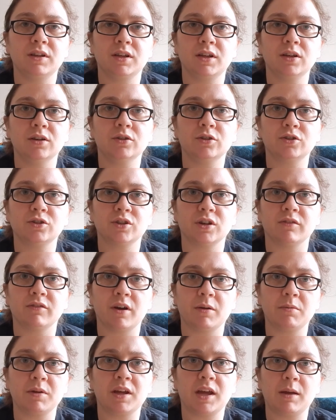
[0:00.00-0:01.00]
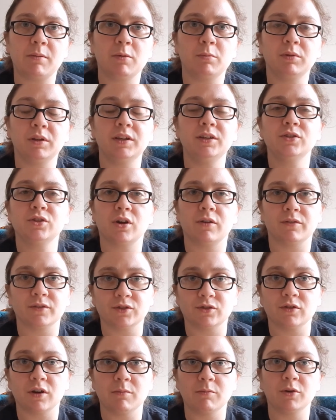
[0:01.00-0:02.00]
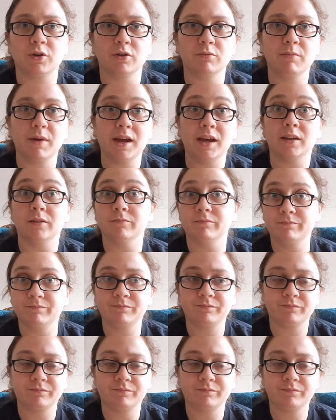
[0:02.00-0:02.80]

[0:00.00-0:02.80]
killed herself. I became a police officer. I'm a good man.